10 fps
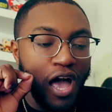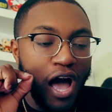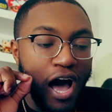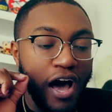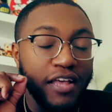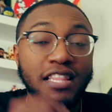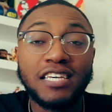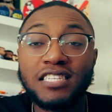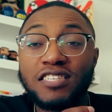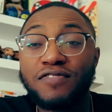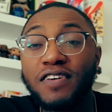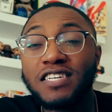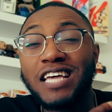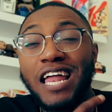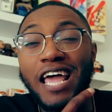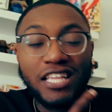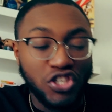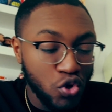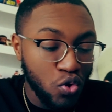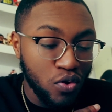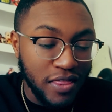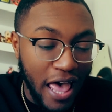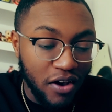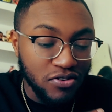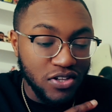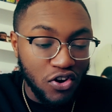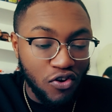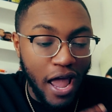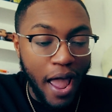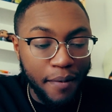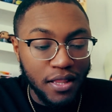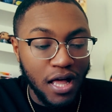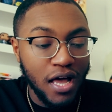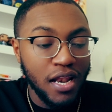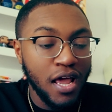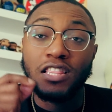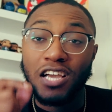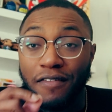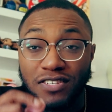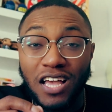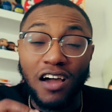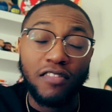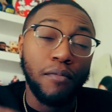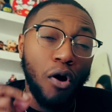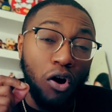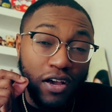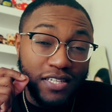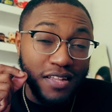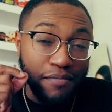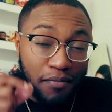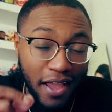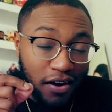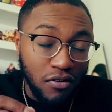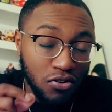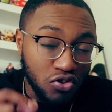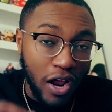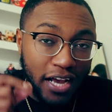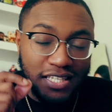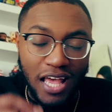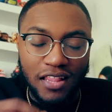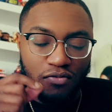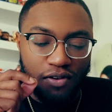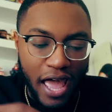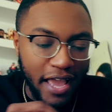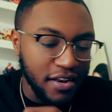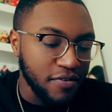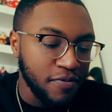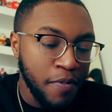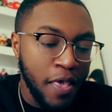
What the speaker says: This is finished at a 2000 grit Avalon. The cover stock of the ball is the Micro Track Solid Reactive,